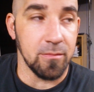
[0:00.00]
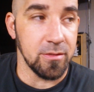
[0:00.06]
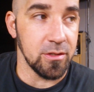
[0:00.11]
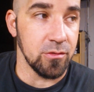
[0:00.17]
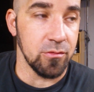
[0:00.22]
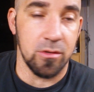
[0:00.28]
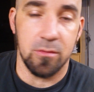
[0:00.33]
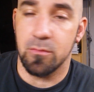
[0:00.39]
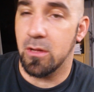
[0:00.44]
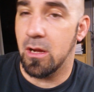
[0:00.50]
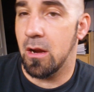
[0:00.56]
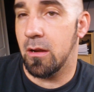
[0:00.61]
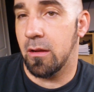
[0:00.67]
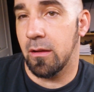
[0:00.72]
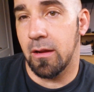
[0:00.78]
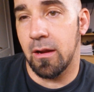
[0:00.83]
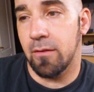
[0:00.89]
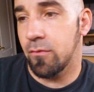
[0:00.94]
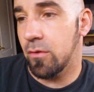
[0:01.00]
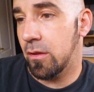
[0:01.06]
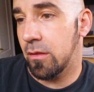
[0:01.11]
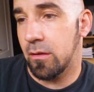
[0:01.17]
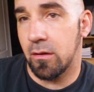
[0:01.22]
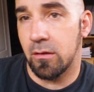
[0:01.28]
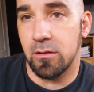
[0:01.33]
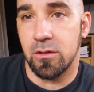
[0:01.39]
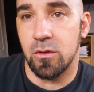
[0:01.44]
I'm streamlining
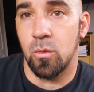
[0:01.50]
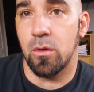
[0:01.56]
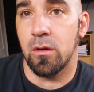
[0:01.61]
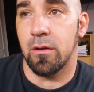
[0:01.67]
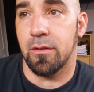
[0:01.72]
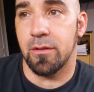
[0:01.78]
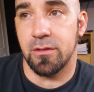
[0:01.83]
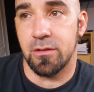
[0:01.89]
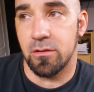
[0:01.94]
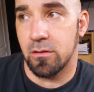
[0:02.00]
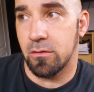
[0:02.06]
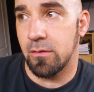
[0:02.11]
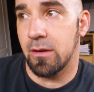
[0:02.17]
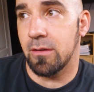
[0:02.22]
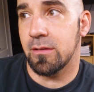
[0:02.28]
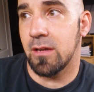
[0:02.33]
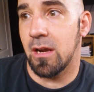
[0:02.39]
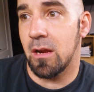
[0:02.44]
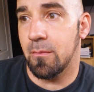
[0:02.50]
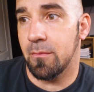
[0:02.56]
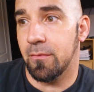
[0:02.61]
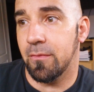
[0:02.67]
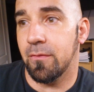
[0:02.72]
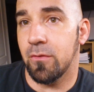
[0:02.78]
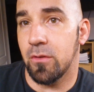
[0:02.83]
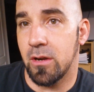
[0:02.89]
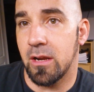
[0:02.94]
everything to where the turnaround time
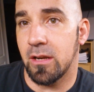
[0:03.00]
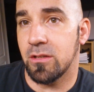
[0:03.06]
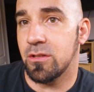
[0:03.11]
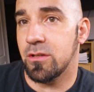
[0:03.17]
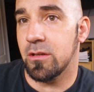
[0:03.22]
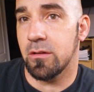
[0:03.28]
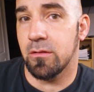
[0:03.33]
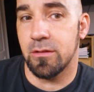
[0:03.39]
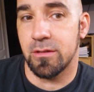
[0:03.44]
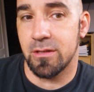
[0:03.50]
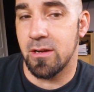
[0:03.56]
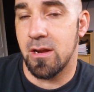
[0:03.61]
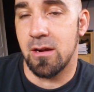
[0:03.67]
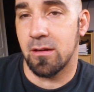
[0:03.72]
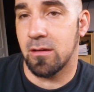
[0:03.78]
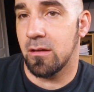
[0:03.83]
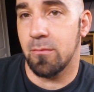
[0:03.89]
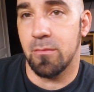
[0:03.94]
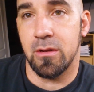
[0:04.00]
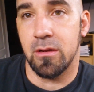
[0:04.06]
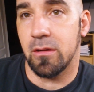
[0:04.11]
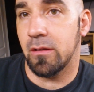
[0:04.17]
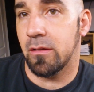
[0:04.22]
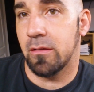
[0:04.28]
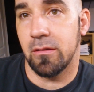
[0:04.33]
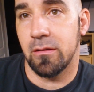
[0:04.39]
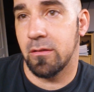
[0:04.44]
for next year is not going to
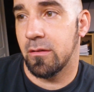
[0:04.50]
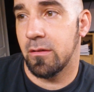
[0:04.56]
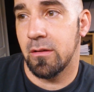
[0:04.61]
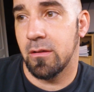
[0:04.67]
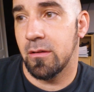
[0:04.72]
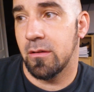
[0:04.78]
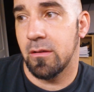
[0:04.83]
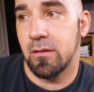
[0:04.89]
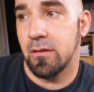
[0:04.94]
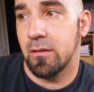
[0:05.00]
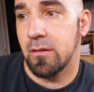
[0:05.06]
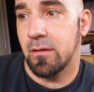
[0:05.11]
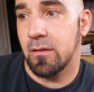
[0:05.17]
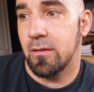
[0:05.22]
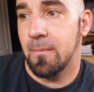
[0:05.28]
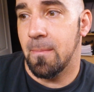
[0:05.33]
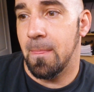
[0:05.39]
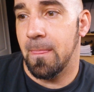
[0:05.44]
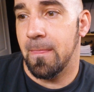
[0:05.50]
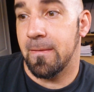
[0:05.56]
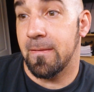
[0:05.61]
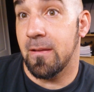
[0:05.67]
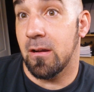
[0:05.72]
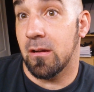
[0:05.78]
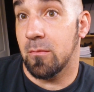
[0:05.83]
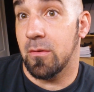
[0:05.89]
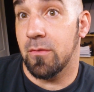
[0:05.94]
be, it's
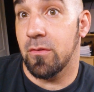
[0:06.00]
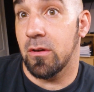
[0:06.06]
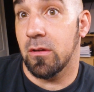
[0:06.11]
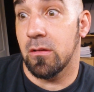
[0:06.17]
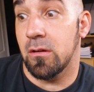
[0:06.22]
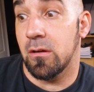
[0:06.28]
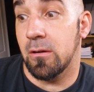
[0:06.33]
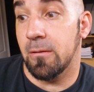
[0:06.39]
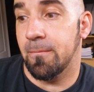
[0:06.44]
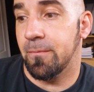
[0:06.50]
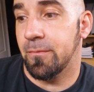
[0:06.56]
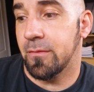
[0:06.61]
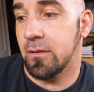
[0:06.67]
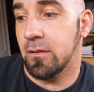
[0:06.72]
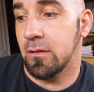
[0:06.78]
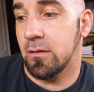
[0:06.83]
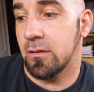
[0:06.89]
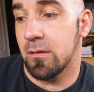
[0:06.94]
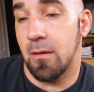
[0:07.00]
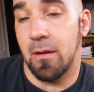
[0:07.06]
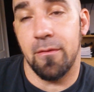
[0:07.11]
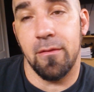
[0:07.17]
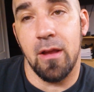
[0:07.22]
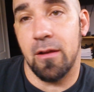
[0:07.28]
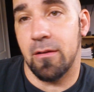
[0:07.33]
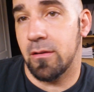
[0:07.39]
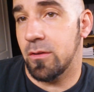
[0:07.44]
not going to be very long.
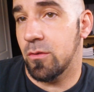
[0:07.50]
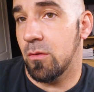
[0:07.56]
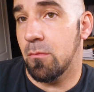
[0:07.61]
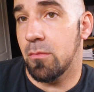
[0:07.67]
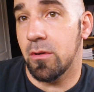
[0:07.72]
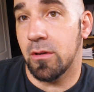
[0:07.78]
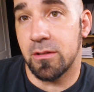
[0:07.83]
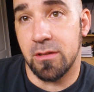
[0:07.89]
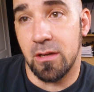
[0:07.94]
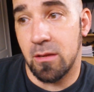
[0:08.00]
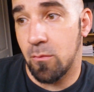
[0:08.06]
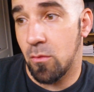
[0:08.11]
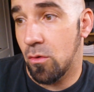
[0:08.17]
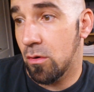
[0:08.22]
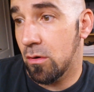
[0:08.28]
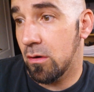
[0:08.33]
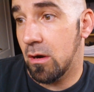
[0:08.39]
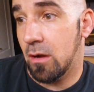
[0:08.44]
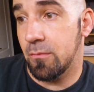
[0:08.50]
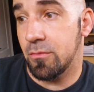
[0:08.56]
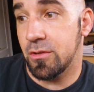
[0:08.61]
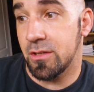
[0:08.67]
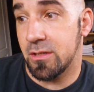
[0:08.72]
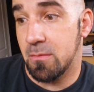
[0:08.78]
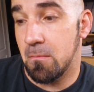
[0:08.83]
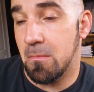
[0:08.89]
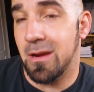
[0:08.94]
I'm not doing books anymore. I'm
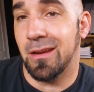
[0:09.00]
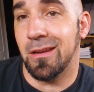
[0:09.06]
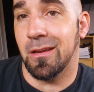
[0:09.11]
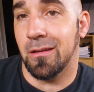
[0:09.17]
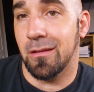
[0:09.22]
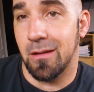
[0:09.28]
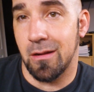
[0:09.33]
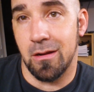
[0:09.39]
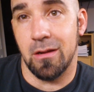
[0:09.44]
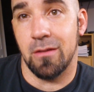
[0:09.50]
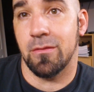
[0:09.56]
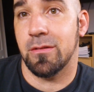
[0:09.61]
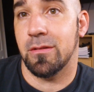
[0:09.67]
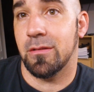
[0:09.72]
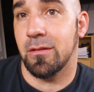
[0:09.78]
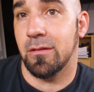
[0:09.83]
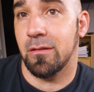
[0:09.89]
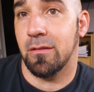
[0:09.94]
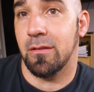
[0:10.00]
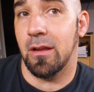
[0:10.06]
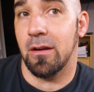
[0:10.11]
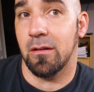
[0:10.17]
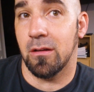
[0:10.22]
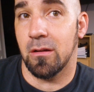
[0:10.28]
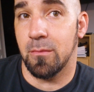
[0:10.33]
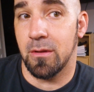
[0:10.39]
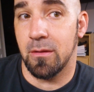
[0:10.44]
just making knives that
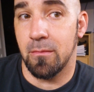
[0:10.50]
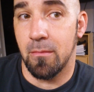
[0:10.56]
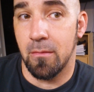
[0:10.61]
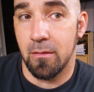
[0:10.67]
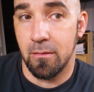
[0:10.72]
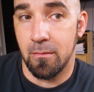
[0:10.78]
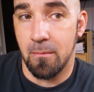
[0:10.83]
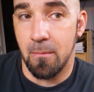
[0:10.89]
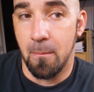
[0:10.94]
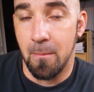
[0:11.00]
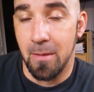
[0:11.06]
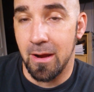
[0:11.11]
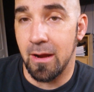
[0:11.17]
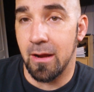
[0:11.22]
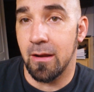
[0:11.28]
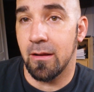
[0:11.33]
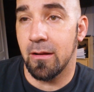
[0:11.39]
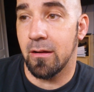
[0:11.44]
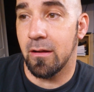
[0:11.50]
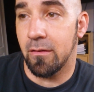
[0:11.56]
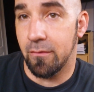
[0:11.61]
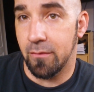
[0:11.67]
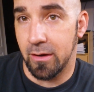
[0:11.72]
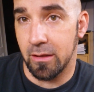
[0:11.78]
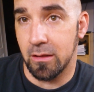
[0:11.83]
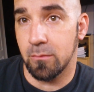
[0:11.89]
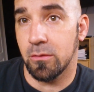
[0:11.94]
are going to be made
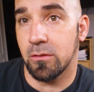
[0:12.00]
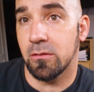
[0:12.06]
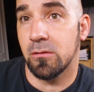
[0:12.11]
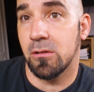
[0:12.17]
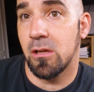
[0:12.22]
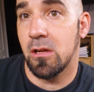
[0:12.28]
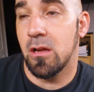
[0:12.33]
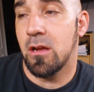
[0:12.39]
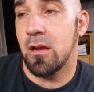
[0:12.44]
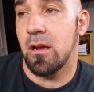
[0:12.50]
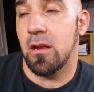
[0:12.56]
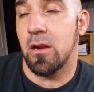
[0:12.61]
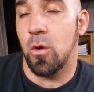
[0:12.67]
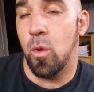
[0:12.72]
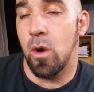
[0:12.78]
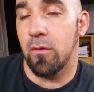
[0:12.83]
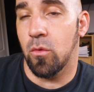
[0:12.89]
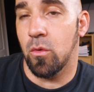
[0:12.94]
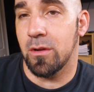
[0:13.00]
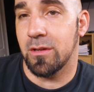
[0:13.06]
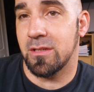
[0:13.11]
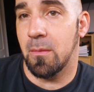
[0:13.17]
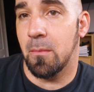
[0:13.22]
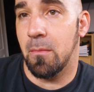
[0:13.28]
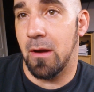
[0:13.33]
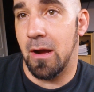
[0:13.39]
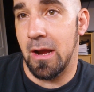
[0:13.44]
available. And whoever wants
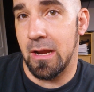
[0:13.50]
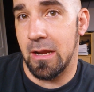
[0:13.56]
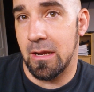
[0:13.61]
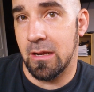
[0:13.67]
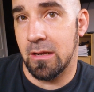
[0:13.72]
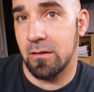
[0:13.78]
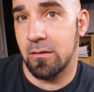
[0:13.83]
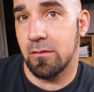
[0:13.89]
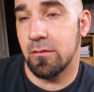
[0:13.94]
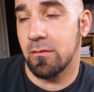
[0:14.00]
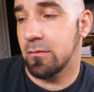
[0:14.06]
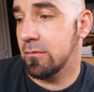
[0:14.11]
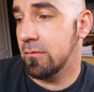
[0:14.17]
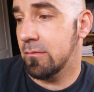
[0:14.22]
to buy in,